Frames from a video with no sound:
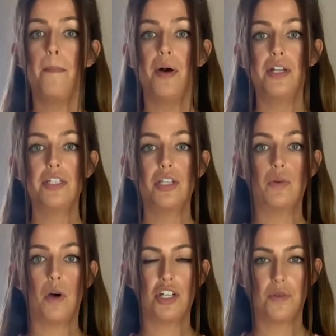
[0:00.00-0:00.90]
put
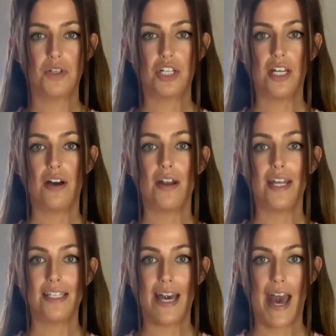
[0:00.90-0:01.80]
the washing machine on
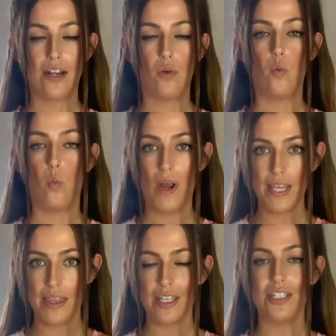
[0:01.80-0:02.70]
again
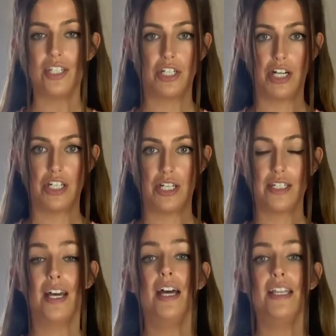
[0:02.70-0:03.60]
with detergent.